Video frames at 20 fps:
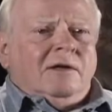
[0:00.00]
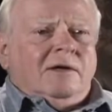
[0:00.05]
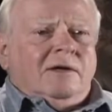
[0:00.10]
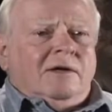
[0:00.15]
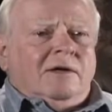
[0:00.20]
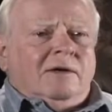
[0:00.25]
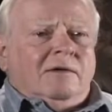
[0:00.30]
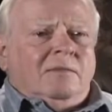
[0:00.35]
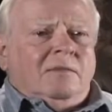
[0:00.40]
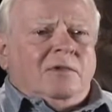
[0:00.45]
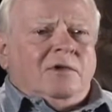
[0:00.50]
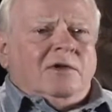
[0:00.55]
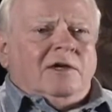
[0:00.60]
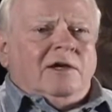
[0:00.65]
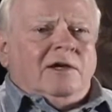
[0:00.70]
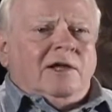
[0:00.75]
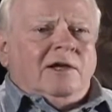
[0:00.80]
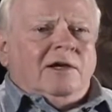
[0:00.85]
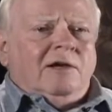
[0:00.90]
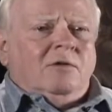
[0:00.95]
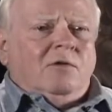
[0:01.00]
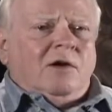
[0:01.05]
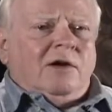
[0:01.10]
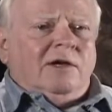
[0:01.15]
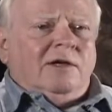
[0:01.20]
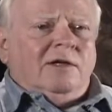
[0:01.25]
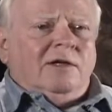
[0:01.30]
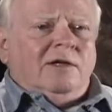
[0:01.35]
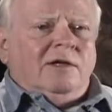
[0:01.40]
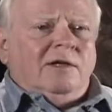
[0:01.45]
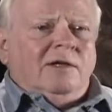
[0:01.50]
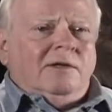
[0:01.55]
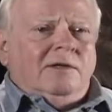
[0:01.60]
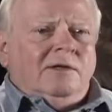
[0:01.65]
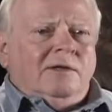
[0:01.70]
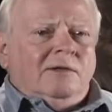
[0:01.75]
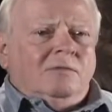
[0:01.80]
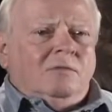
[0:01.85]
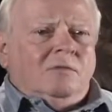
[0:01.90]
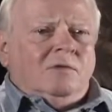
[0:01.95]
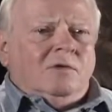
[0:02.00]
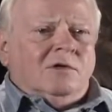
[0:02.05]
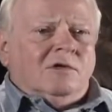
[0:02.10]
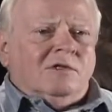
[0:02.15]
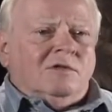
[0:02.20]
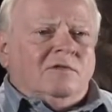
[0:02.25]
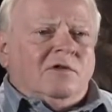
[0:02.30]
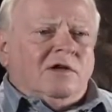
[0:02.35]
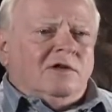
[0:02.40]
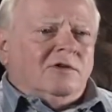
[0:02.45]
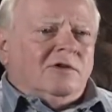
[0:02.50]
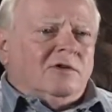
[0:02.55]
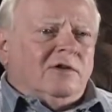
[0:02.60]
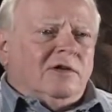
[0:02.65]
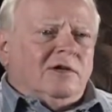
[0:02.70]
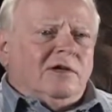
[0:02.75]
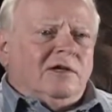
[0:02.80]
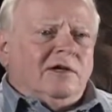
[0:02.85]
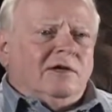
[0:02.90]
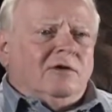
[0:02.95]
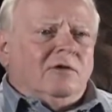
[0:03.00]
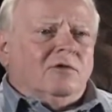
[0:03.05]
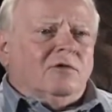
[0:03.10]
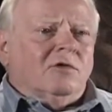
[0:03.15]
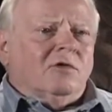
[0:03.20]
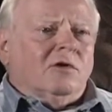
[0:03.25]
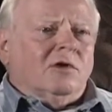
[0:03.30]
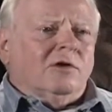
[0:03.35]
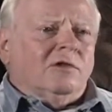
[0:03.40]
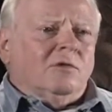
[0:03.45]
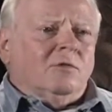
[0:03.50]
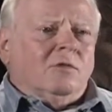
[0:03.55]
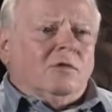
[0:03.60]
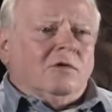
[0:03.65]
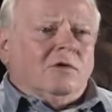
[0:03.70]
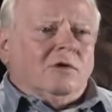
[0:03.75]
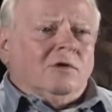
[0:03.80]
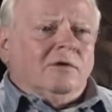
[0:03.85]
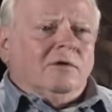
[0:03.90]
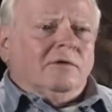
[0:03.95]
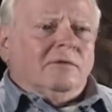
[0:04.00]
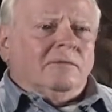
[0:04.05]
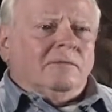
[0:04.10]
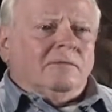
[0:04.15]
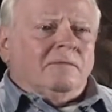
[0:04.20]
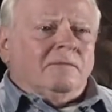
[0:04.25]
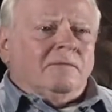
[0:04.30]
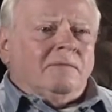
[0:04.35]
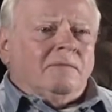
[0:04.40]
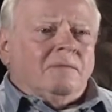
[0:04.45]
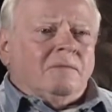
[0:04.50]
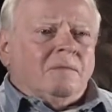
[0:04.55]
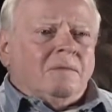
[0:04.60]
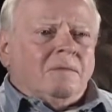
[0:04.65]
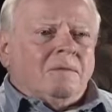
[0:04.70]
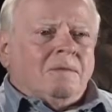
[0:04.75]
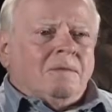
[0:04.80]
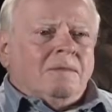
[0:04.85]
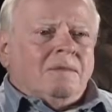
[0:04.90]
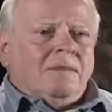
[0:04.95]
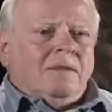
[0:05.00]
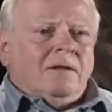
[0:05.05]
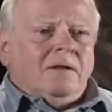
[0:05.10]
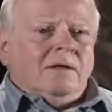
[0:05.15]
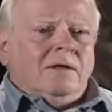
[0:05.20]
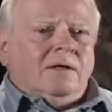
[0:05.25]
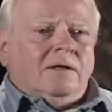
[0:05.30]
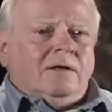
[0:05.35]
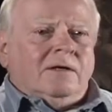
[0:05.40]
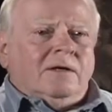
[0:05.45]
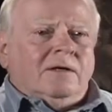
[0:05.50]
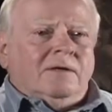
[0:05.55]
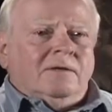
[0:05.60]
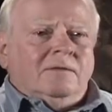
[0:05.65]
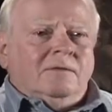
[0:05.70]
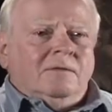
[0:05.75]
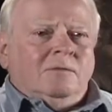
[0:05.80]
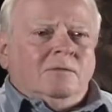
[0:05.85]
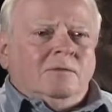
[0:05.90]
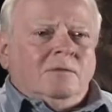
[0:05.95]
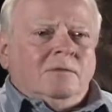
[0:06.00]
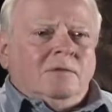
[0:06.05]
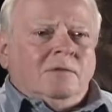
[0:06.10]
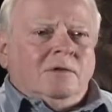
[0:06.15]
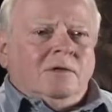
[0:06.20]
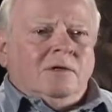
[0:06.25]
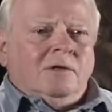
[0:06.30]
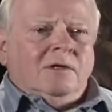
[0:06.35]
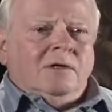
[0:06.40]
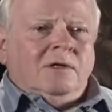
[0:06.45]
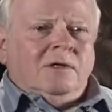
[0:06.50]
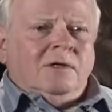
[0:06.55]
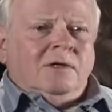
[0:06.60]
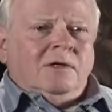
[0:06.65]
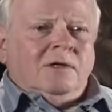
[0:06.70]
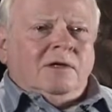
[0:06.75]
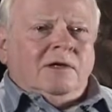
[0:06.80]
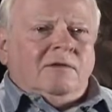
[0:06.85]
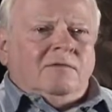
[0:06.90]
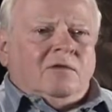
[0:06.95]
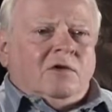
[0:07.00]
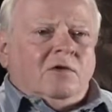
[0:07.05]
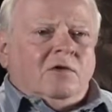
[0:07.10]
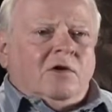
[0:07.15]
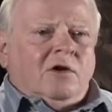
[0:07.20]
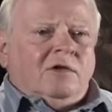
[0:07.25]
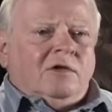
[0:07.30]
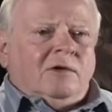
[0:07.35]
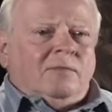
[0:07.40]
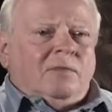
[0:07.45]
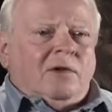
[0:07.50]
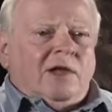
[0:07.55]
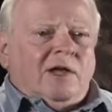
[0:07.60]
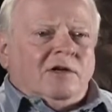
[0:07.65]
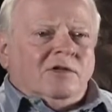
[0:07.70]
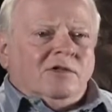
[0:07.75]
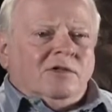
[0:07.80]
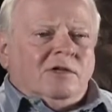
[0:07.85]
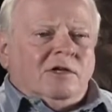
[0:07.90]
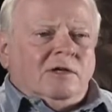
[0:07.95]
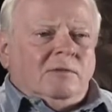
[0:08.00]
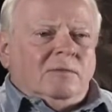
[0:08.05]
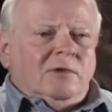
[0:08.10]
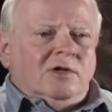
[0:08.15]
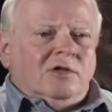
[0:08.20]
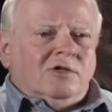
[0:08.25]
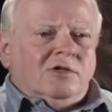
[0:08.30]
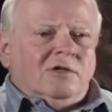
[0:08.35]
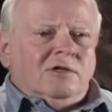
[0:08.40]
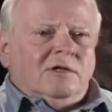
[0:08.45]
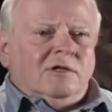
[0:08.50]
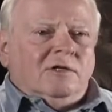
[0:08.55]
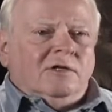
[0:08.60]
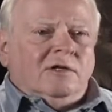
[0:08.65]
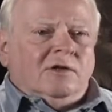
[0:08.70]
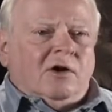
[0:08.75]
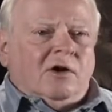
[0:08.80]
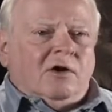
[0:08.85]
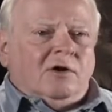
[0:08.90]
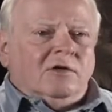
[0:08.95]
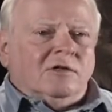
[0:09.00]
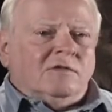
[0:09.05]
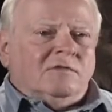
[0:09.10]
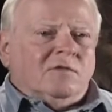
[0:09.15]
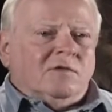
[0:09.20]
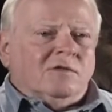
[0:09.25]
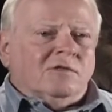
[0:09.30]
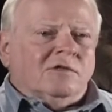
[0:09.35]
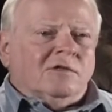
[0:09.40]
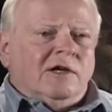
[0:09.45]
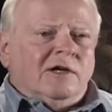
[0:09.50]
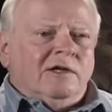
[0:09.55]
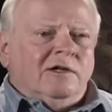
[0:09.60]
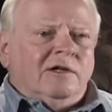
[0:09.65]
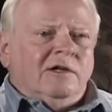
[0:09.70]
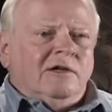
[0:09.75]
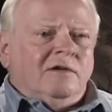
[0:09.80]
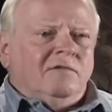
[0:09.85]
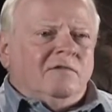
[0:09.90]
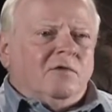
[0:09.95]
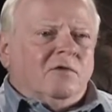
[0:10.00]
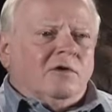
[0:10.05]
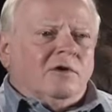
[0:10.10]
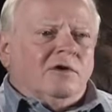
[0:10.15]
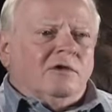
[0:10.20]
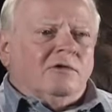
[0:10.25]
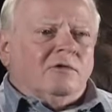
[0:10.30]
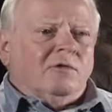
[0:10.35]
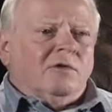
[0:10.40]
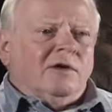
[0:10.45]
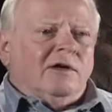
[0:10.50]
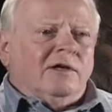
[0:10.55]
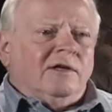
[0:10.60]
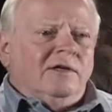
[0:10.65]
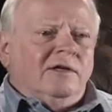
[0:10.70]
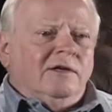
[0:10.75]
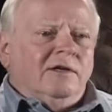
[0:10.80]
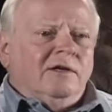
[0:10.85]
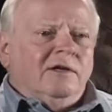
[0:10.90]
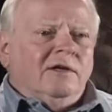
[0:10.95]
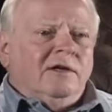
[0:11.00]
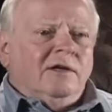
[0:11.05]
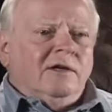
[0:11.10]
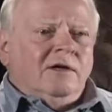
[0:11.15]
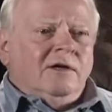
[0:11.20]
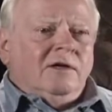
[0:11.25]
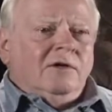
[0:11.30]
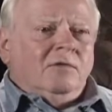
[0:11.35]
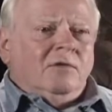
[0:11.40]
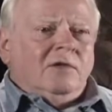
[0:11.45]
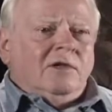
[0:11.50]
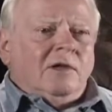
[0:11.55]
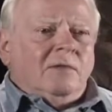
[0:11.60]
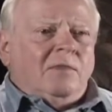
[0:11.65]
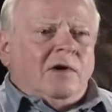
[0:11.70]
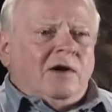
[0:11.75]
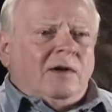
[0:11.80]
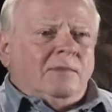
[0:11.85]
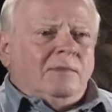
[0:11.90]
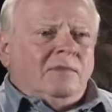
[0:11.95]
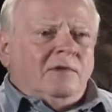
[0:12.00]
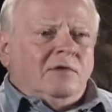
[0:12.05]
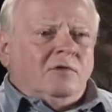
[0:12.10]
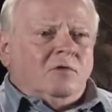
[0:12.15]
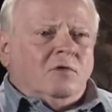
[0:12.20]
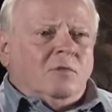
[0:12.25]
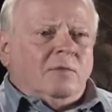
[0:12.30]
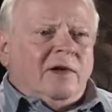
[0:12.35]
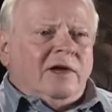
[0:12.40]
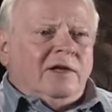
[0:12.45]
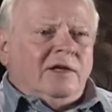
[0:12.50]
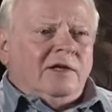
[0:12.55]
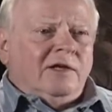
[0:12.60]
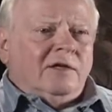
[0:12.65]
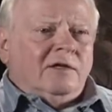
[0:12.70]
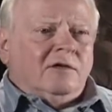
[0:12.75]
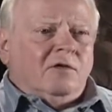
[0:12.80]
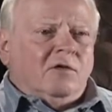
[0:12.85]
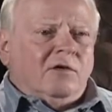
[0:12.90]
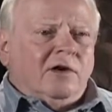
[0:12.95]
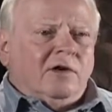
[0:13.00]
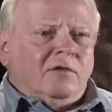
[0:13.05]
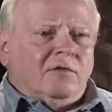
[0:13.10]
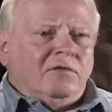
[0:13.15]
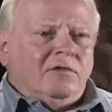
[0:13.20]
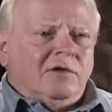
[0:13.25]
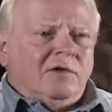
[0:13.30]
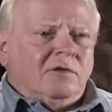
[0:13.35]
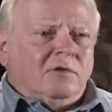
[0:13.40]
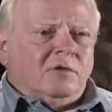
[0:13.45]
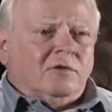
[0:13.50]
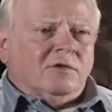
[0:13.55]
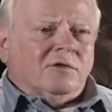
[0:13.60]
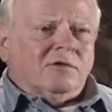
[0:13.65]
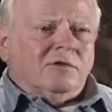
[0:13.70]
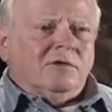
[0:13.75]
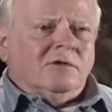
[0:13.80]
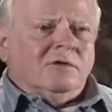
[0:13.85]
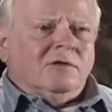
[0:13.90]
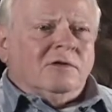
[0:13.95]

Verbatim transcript: uh, but at any rate, he was eventually killed during the war. Uh, He flew on the Ploești mission August first, nineteen forty-three, when they bombed the Romanian oil fields.